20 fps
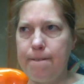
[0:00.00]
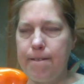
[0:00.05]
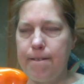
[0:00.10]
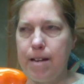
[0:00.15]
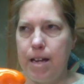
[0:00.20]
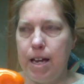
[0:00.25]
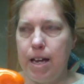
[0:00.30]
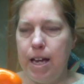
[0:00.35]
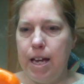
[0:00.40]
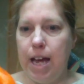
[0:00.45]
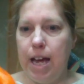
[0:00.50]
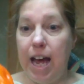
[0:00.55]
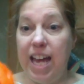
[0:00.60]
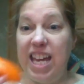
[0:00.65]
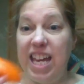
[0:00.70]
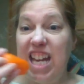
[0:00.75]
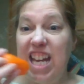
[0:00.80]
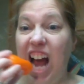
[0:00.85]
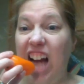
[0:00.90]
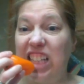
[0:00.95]
Okay, I
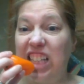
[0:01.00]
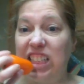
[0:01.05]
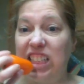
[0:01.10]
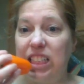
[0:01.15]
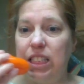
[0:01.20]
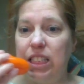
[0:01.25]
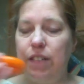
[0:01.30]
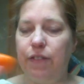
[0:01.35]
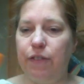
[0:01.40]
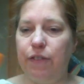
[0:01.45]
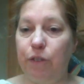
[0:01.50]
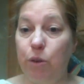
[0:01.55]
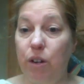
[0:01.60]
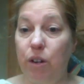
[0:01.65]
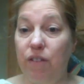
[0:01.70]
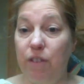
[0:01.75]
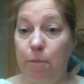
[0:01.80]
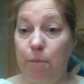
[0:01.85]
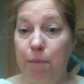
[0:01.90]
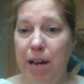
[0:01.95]
eat the fruit
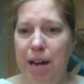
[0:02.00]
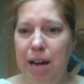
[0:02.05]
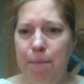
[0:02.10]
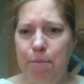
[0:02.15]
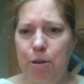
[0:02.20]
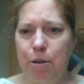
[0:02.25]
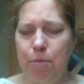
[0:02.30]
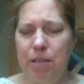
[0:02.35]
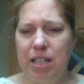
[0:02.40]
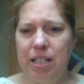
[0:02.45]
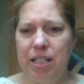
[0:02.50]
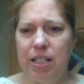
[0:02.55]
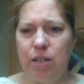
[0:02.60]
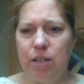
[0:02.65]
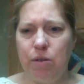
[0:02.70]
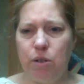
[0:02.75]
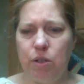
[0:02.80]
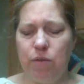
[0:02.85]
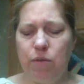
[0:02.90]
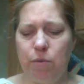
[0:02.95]
of the pepper because it
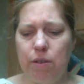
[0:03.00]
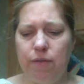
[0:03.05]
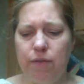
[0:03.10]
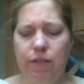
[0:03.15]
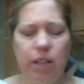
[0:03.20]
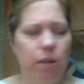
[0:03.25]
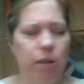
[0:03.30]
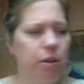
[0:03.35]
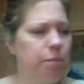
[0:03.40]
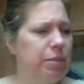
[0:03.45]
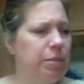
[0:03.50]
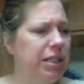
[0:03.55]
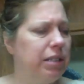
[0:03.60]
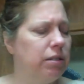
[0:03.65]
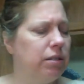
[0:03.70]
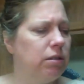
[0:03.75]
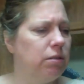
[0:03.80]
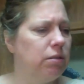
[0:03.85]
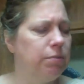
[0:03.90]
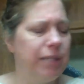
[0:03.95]
grows from the flower. But
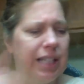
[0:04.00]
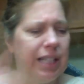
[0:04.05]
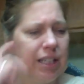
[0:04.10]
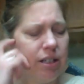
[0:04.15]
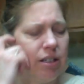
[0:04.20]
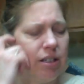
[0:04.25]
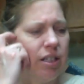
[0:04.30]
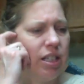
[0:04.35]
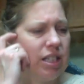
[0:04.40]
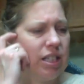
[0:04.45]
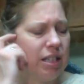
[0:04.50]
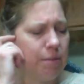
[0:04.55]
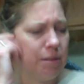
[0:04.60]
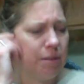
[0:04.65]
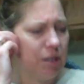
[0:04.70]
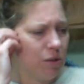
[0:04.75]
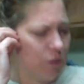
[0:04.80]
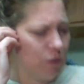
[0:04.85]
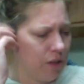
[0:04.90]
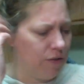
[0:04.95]
oh my goodness, I'm
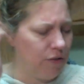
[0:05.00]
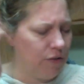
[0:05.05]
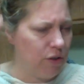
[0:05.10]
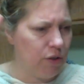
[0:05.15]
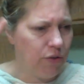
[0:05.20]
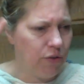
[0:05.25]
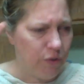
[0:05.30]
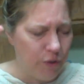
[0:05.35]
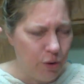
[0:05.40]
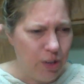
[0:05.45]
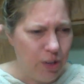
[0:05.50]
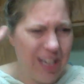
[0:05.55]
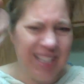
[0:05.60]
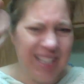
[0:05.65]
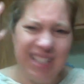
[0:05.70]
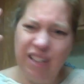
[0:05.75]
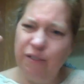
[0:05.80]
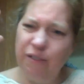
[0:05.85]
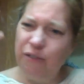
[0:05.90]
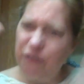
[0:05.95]
so confused. Fruit. I
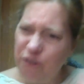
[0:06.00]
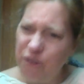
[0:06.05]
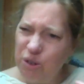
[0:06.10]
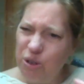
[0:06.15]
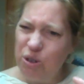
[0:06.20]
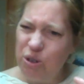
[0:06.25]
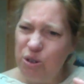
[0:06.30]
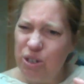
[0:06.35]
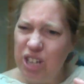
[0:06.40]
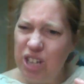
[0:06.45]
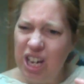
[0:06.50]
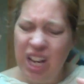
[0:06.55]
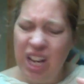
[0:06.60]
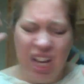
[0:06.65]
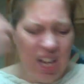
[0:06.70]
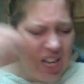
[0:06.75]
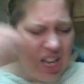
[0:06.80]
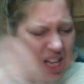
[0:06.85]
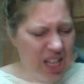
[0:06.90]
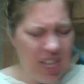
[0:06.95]
said fruit,
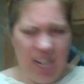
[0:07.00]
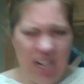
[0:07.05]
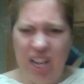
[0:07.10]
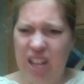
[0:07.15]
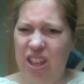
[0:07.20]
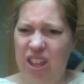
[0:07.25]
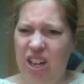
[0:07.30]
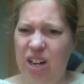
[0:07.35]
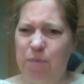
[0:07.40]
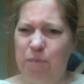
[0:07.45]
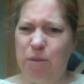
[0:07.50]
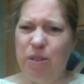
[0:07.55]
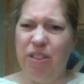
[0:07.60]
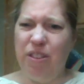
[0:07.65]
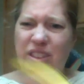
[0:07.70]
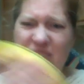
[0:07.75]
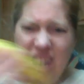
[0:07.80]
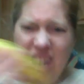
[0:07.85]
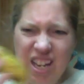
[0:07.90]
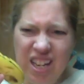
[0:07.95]
and then I thought
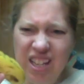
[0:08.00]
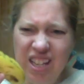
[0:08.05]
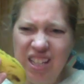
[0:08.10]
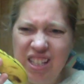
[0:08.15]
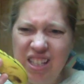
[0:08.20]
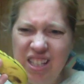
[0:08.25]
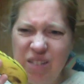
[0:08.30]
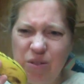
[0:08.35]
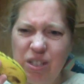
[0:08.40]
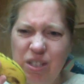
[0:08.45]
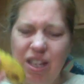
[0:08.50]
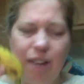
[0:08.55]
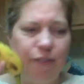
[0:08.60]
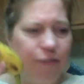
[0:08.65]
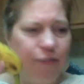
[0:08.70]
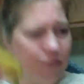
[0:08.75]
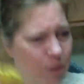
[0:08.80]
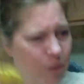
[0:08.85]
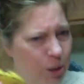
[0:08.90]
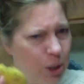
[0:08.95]
about these, and it was like
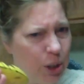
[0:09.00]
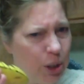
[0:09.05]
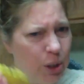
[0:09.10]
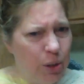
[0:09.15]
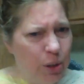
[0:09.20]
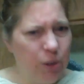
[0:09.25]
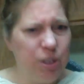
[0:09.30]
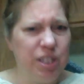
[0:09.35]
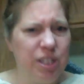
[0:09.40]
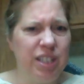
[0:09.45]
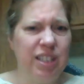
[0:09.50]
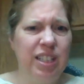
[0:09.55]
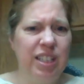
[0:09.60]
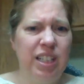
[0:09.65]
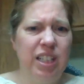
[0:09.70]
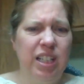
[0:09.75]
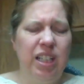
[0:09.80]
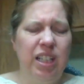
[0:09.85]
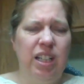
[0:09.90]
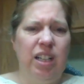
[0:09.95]
fruit. And
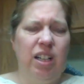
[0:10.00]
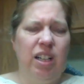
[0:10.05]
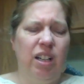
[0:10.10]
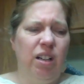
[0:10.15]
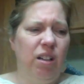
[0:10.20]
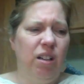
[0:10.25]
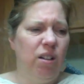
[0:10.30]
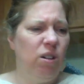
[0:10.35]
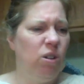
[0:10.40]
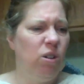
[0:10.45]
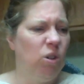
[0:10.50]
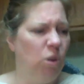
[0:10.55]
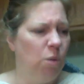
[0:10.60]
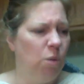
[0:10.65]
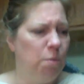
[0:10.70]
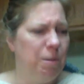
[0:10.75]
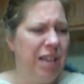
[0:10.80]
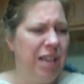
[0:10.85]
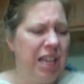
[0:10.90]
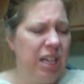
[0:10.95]
oh
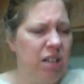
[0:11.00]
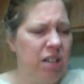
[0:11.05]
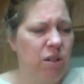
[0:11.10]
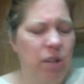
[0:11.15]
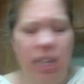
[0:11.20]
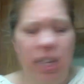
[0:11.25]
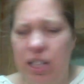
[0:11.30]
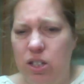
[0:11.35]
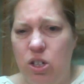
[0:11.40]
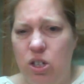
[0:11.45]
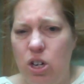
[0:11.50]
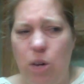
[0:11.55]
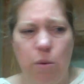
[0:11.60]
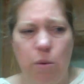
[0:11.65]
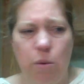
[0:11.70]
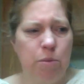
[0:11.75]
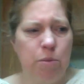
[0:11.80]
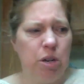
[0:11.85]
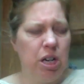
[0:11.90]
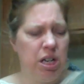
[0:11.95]
man. Okay, let's try
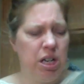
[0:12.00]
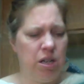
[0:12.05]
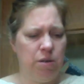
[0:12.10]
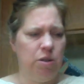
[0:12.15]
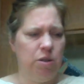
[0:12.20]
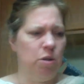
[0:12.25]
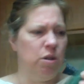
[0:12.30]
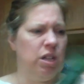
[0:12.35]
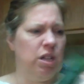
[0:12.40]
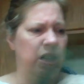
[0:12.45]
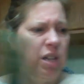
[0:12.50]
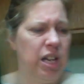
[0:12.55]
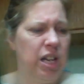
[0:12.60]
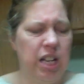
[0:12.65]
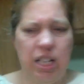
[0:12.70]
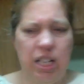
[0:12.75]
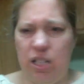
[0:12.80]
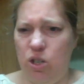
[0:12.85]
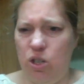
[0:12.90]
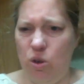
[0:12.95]
one more. No, I can't
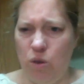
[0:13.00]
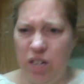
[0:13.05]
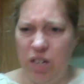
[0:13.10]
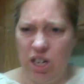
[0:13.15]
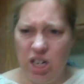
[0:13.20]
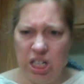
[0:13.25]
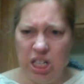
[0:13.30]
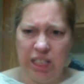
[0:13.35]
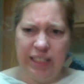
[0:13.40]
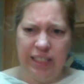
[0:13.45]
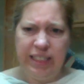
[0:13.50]
get two here.